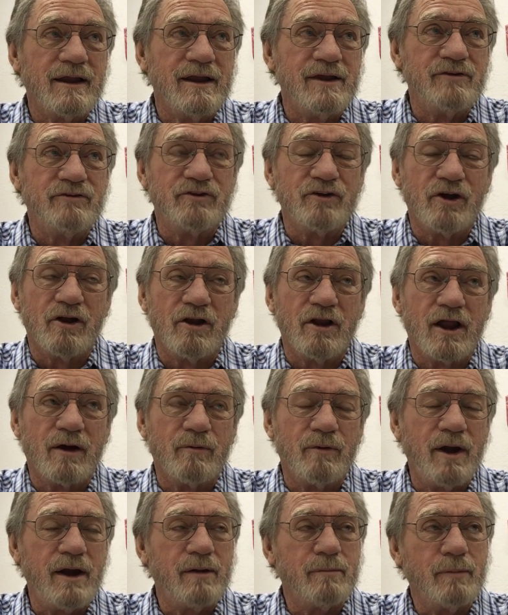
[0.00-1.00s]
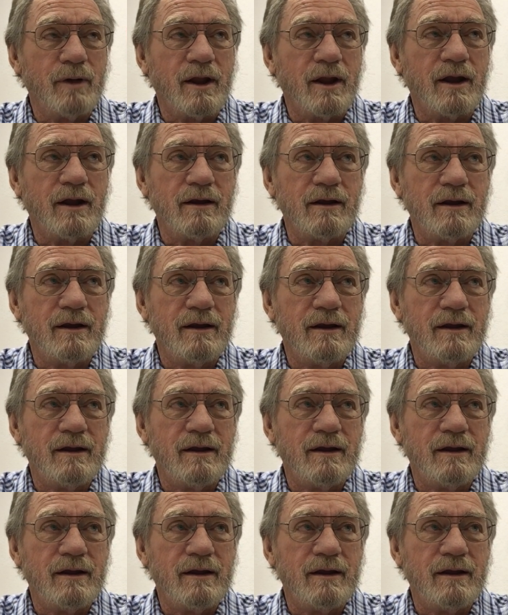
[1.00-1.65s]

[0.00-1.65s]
He's still like, wait a minute